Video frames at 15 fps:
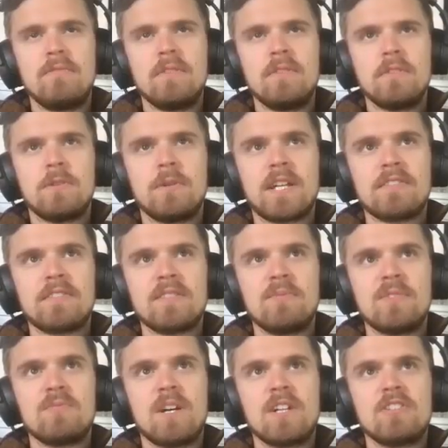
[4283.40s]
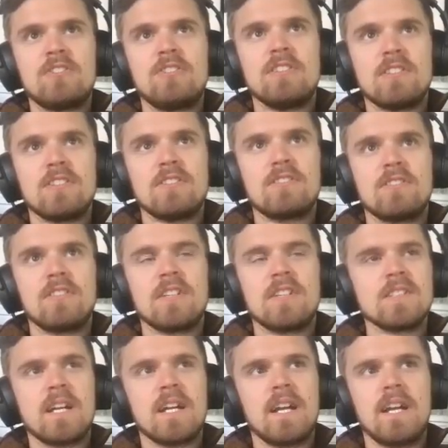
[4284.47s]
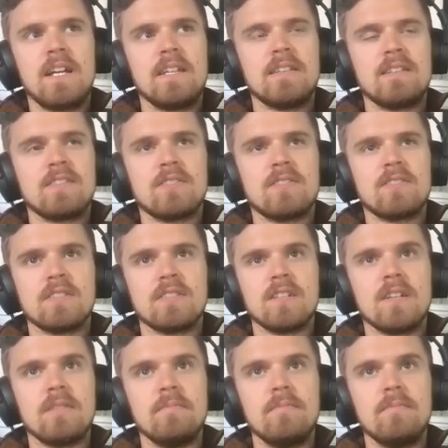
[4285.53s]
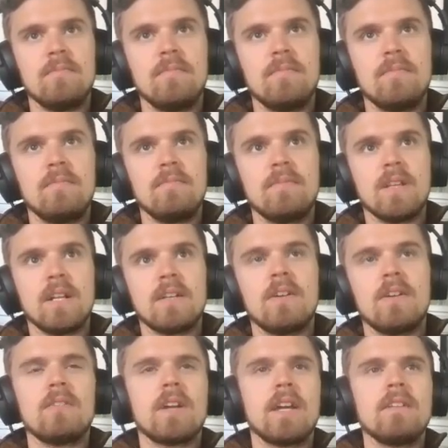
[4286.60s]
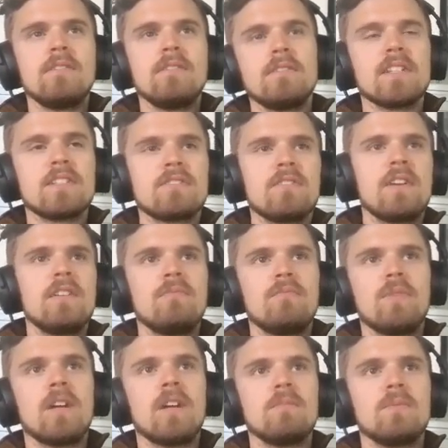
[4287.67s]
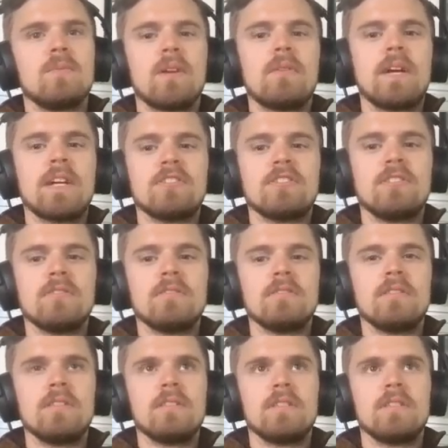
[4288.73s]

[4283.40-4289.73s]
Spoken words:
and real quick, if someone's watching this, because I get this all the time, like, okay, Luke, that's great, and but what do I actually do?